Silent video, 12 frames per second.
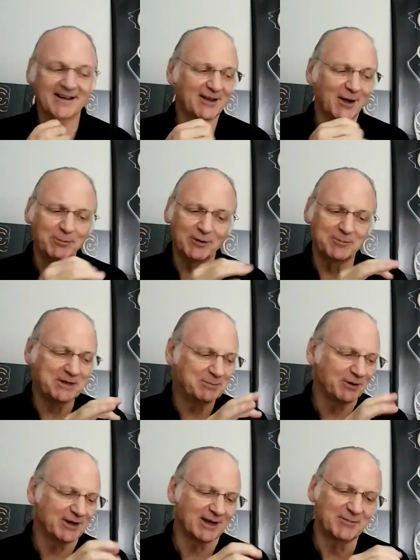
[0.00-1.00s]
A couple of
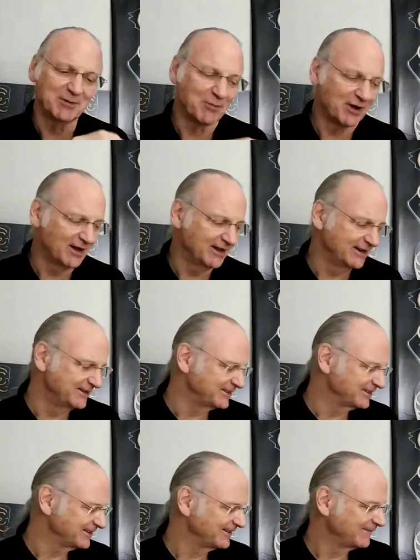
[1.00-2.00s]
people come to
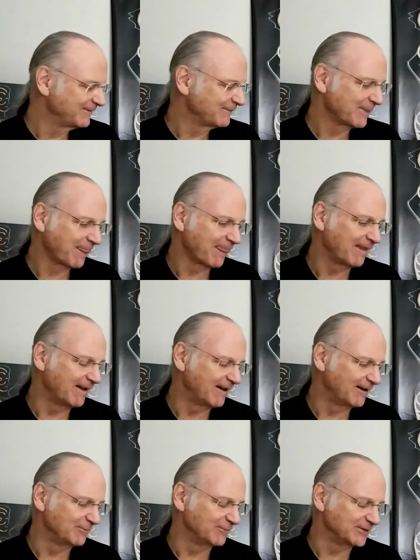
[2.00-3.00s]
mind,
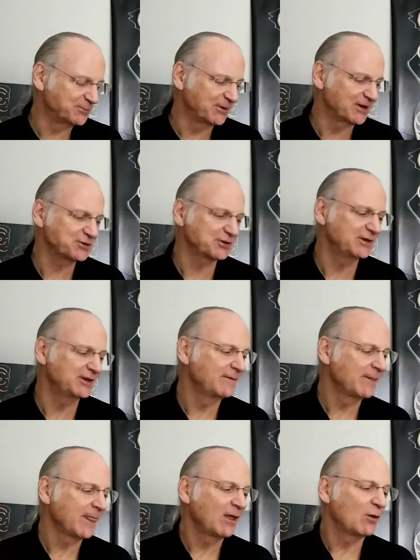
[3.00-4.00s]
especially
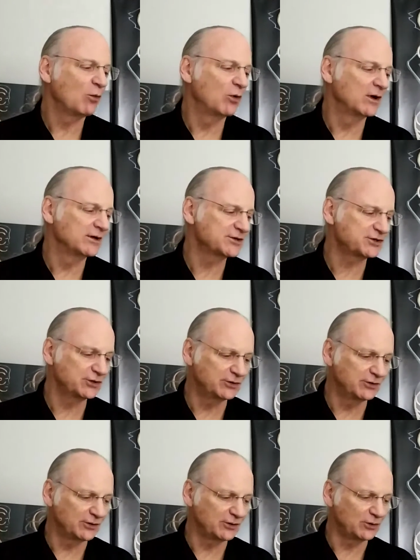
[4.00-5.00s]
one
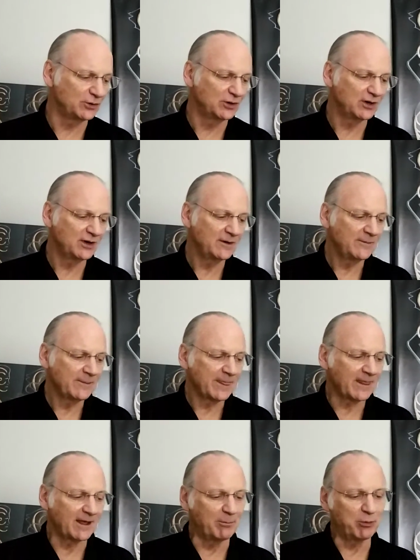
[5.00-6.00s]
student who
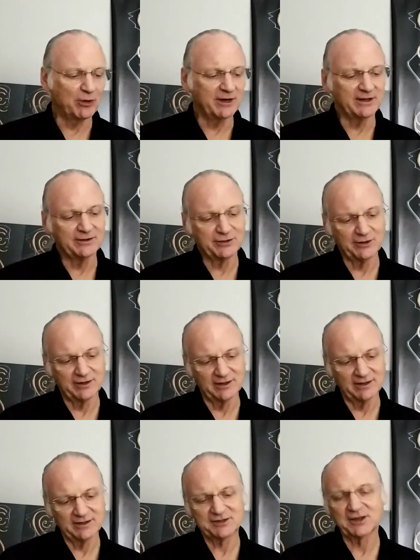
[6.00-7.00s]
I put into
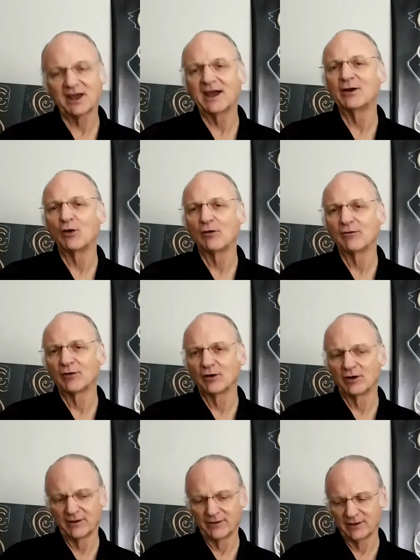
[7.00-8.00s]
the side
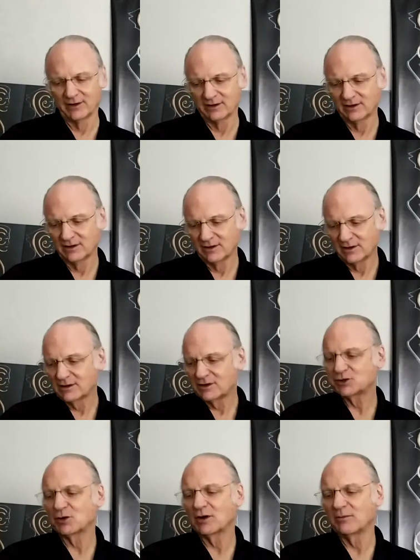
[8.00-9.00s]
over on the
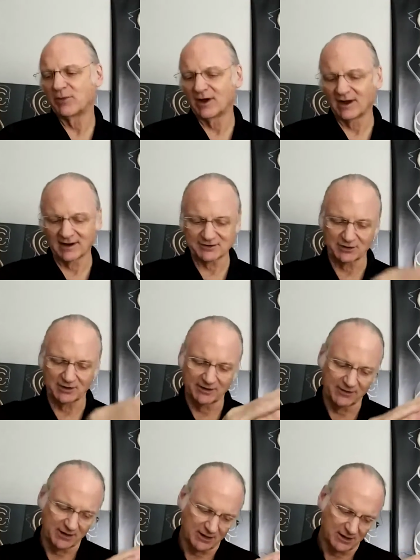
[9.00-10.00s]
short box
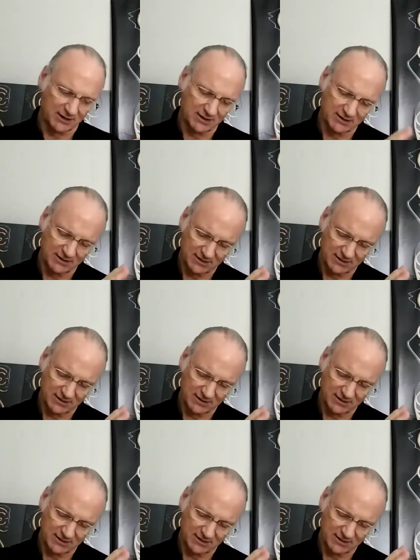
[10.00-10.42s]
on the